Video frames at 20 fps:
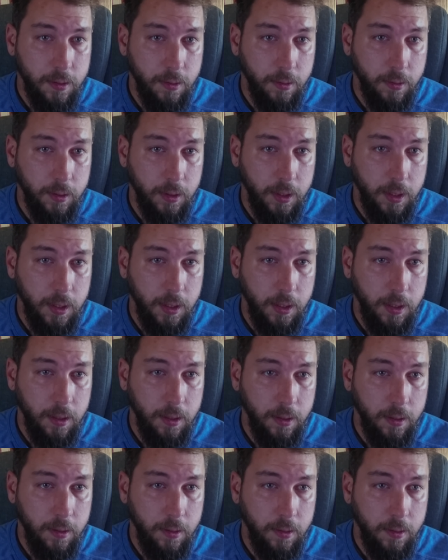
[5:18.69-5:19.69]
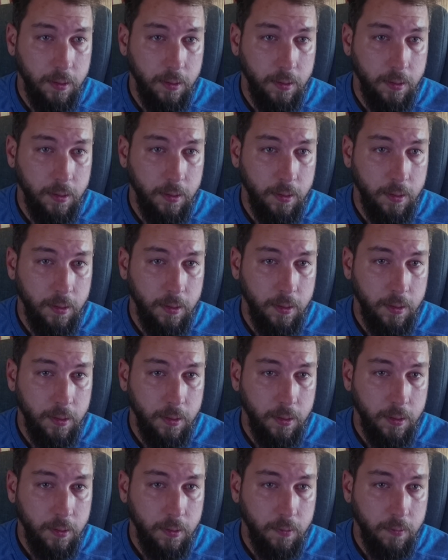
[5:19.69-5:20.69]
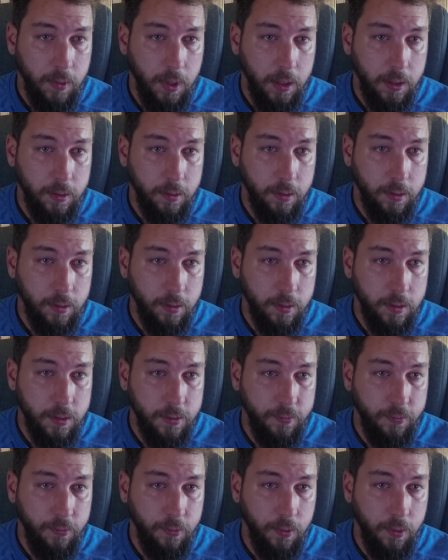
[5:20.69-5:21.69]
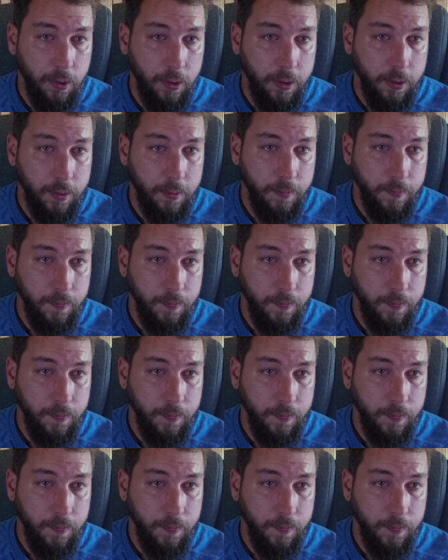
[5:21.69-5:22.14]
only, well, it returns 4